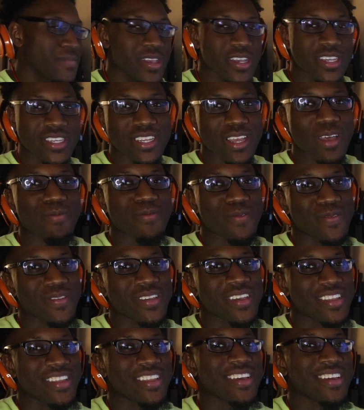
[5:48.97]
He snapped on
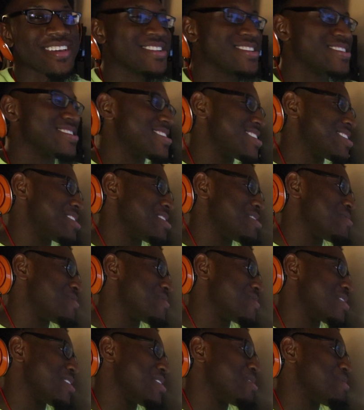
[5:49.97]
that thing. I ain't even
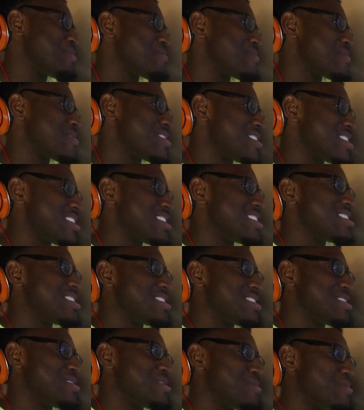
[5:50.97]
gonna cap.
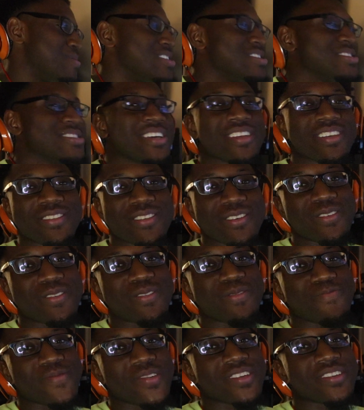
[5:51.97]
Let's get a
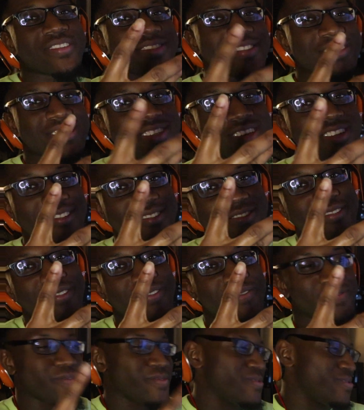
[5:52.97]
dub, man. Let's get a dub
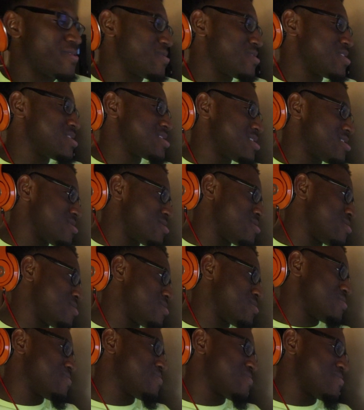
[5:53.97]
for real. Let's get a dub.
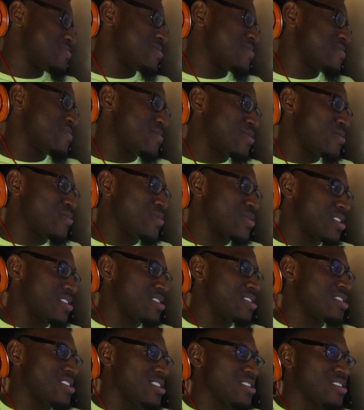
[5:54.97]
Fuck with it.
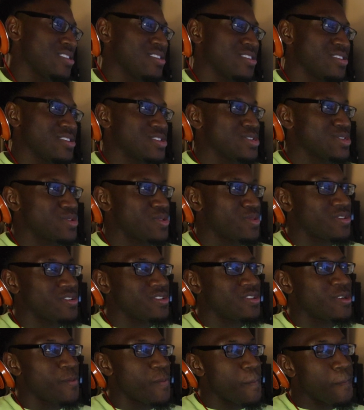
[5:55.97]

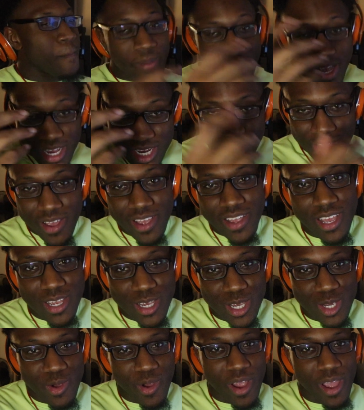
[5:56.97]
So, make sure y'all hit that
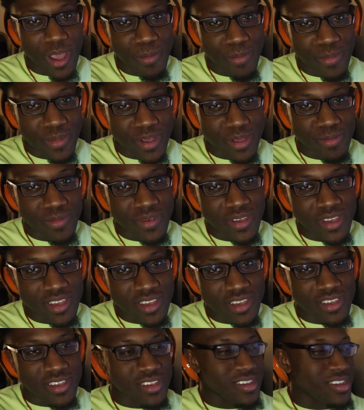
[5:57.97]
subscribe button, man.